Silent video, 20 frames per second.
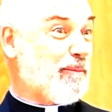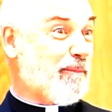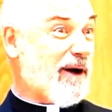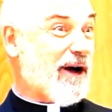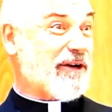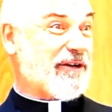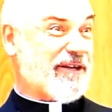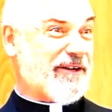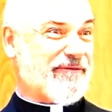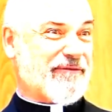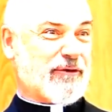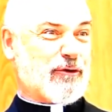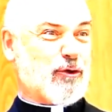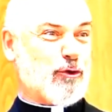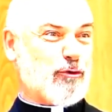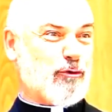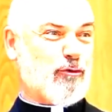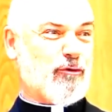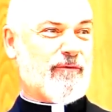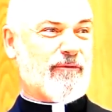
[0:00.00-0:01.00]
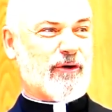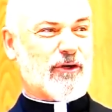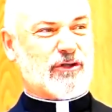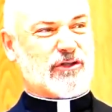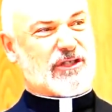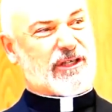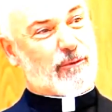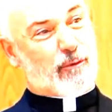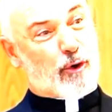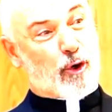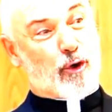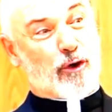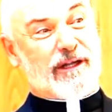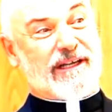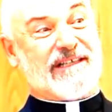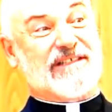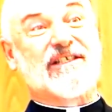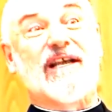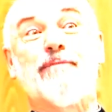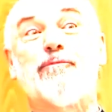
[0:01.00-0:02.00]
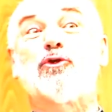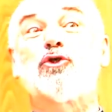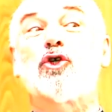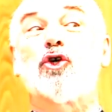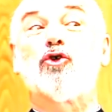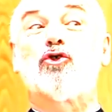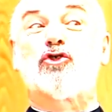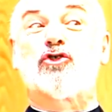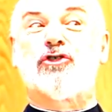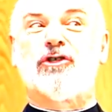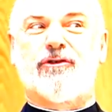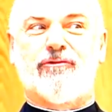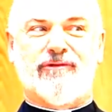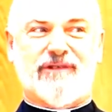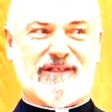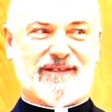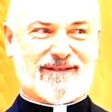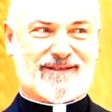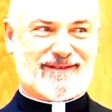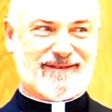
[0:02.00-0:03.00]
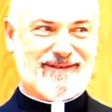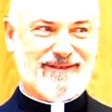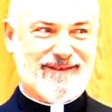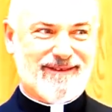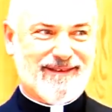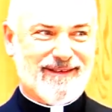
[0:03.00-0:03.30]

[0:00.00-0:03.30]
Pontifical University, we only accept church degrees.